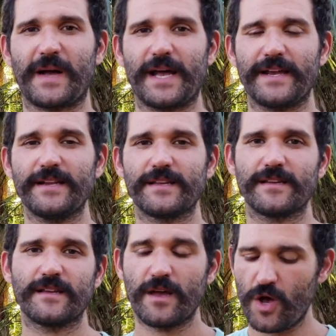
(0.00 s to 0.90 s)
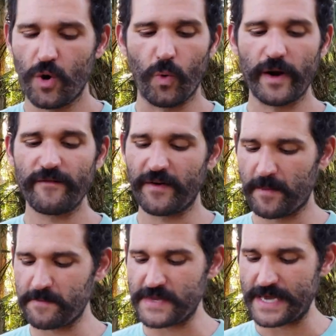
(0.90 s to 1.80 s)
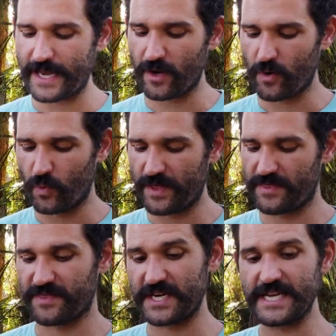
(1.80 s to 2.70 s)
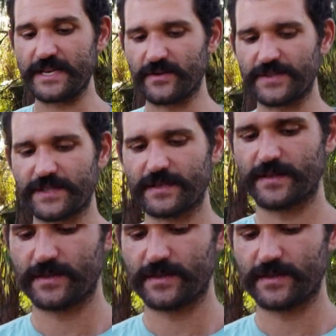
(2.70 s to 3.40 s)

pine, one of them being with the needles.